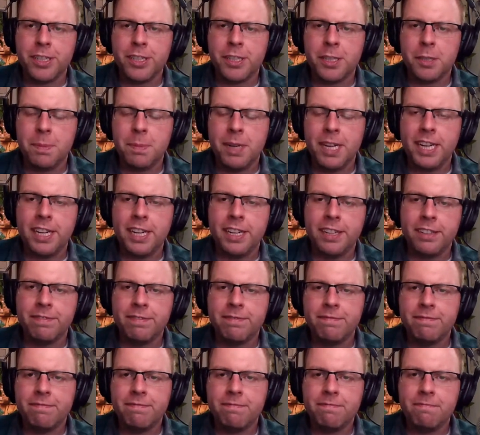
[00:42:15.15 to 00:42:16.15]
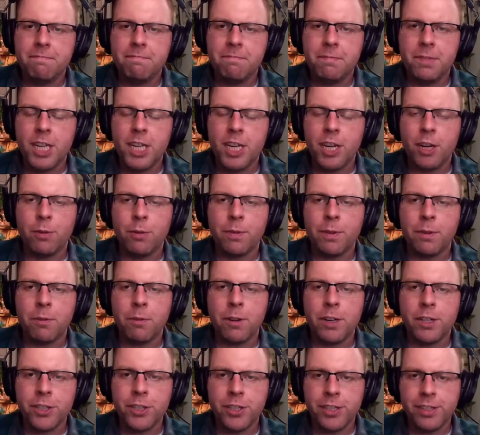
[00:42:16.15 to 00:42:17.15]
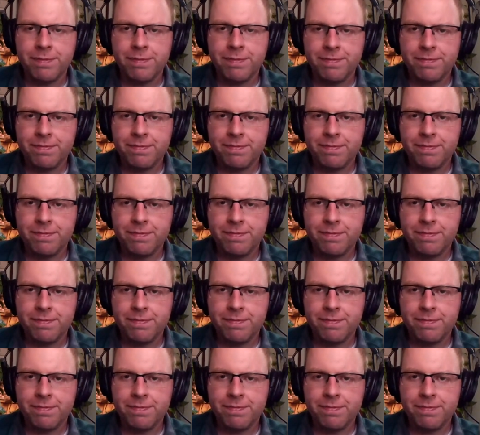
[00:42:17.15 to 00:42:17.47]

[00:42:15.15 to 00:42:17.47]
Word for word: in Spain, you head over to Russia.